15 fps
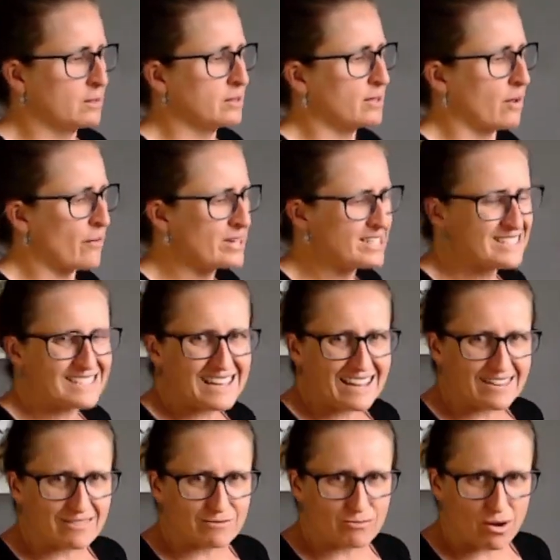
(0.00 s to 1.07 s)
going to
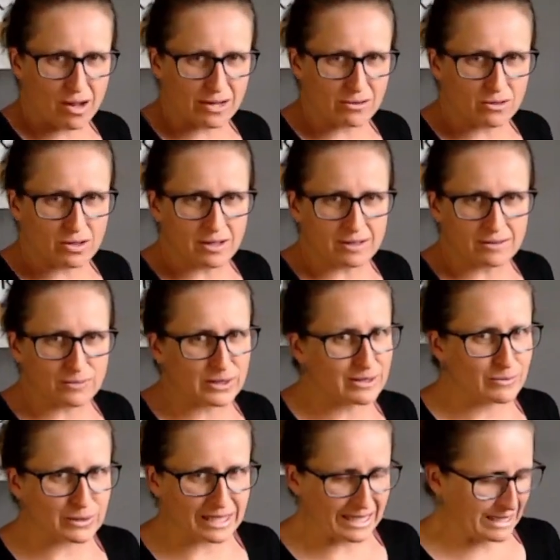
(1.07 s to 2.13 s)
set right or not. We
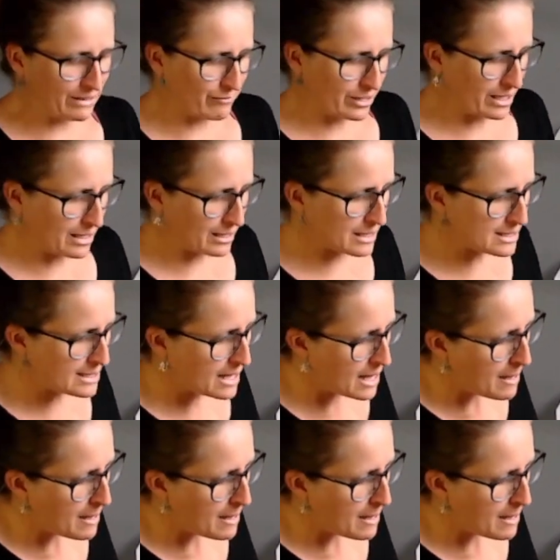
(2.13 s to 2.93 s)
will eat it regardless.